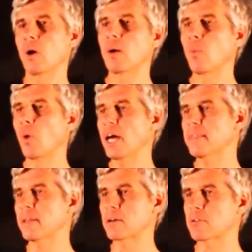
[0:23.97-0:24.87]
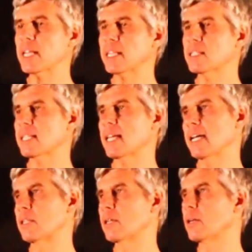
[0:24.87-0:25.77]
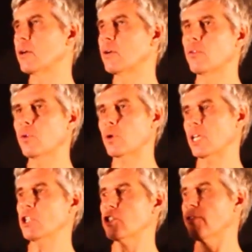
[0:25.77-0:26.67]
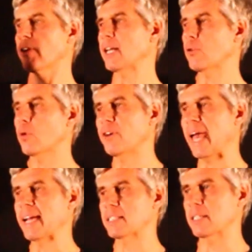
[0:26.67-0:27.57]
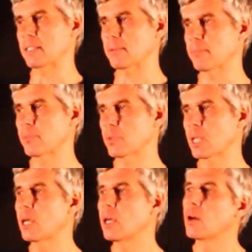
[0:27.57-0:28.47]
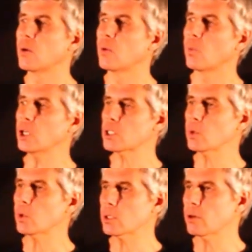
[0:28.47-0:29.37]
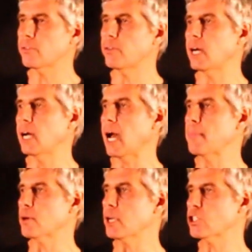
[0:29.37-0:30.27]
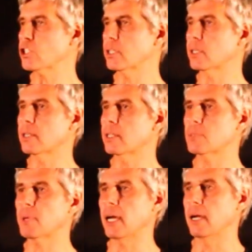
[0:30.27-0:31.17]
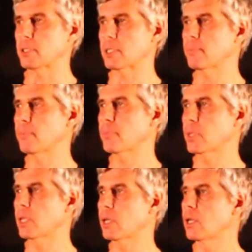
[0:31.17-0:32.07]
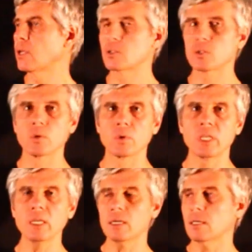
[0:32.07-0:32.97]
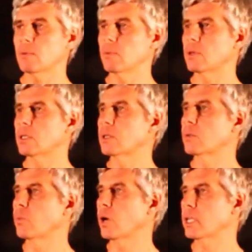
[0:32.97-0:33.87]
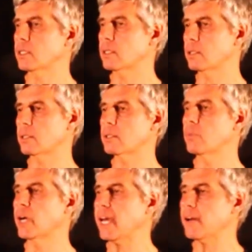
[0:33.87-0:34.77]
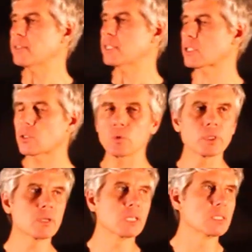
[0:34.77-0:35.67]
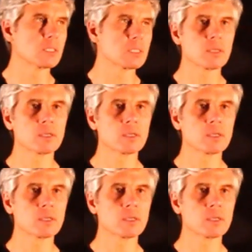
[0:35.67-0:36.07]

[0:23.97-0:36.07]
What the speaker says: one right-hand side for each value of x's. What sort of operation this becomes? So here what we have is two ingredients.